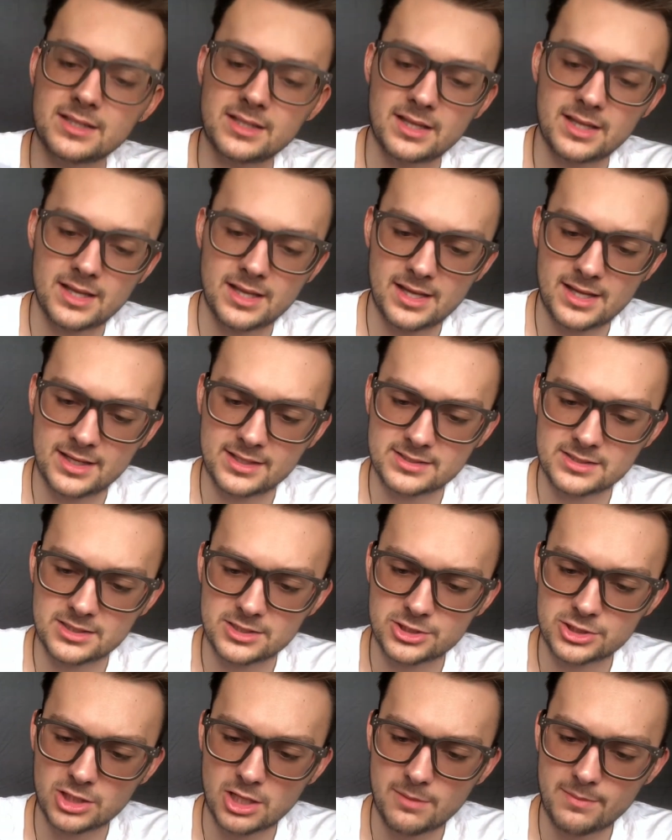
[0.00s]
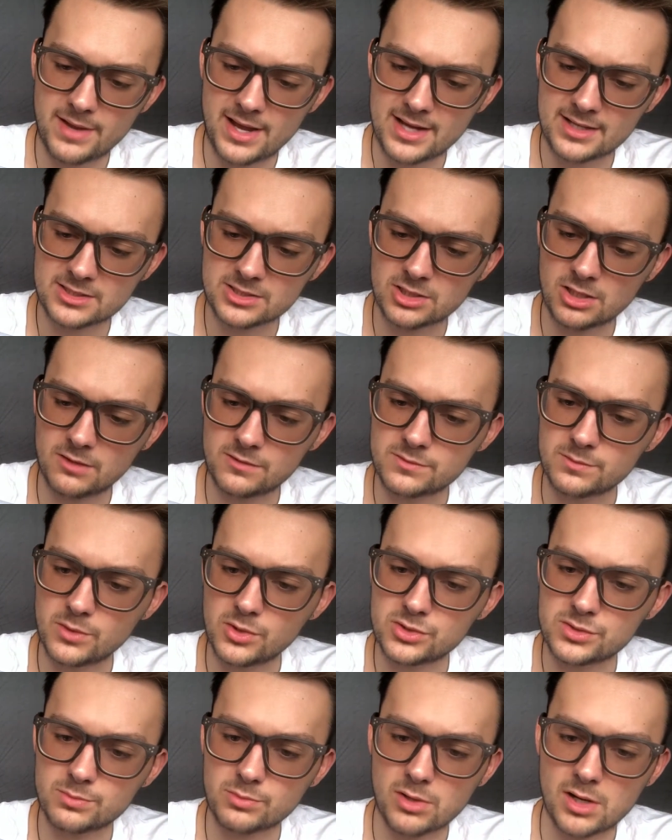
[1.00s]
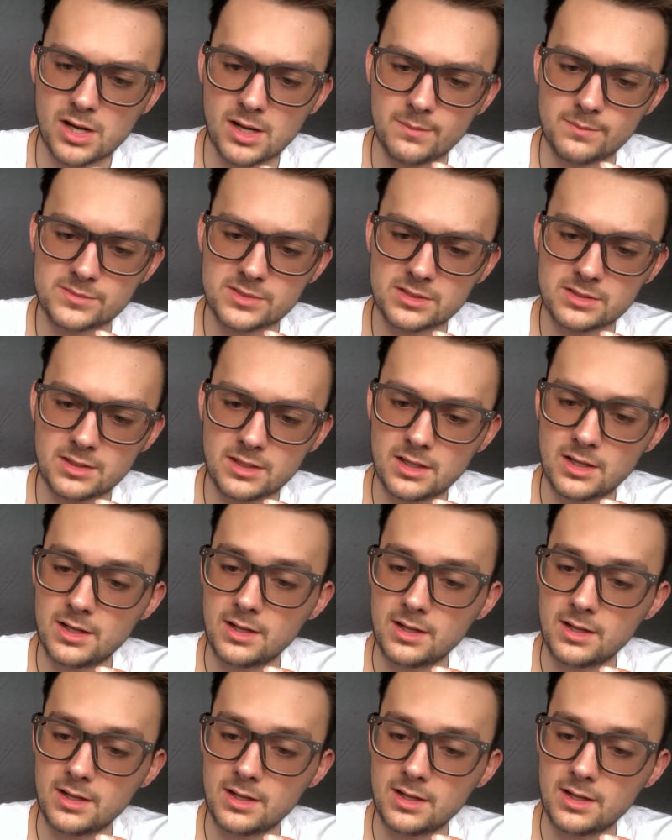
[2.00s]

Yes, a sharp axe solves most problems.